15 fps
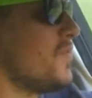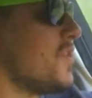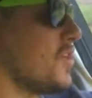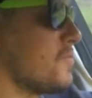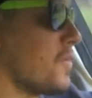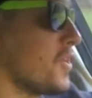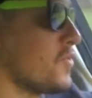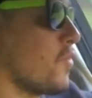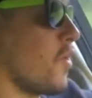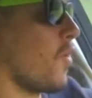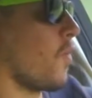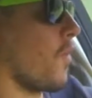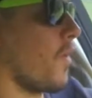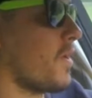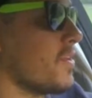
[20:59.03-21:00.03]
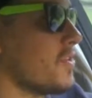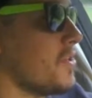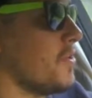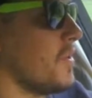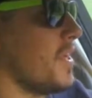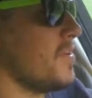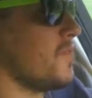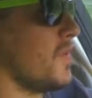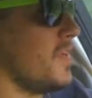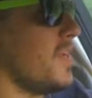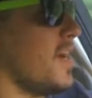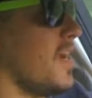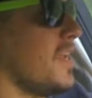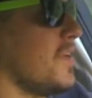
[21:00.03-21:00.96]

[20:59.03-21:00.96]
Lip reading: Just because we were working so late one night,